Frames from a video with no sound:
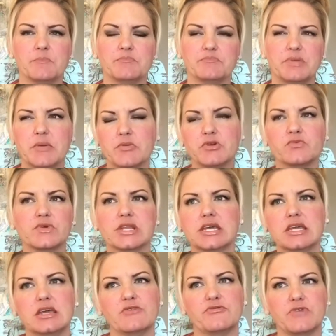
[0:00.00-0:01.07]
people are
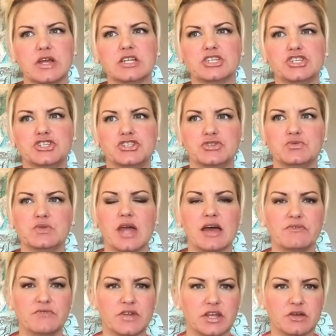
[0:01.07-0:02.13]
really afraid to do live
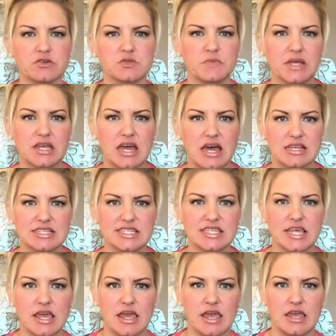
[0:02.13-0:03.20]
videos because
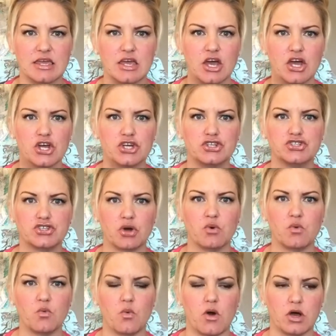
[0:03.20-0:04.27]
they
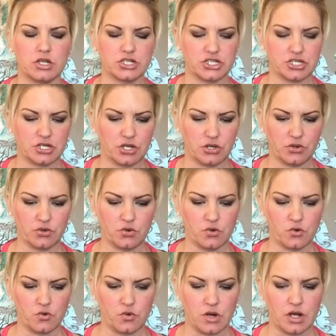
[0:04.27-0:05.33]
don't want
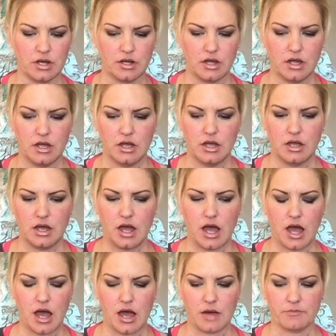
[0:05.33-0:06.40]
to
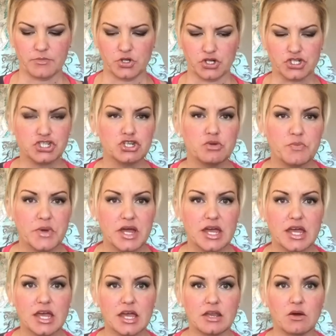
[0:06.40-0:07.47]
look
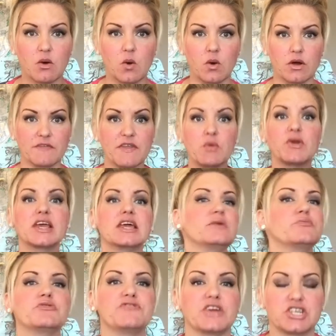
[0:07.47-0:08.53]
stupid, or they want to get it
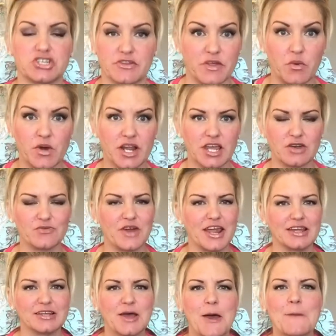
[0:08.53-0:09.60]
professional, they want to get it
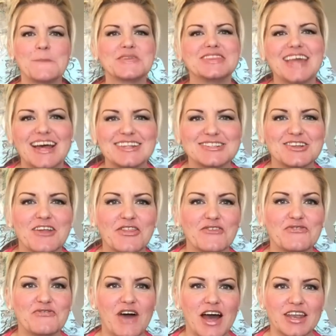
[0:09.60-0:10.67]
right. But that's not the
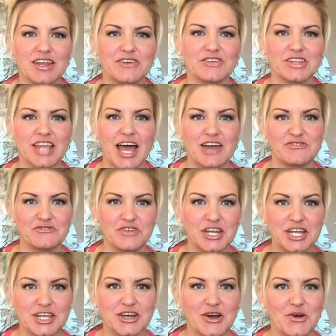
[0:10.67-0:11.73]
fun of a live
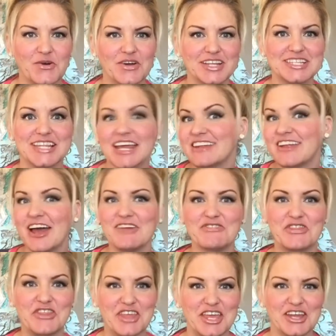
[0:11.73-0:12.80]
video. It's like live
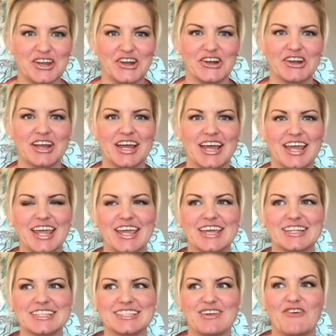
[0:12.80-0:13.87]
theater.
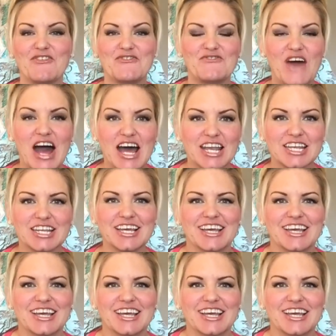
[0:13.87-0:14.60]
It's fun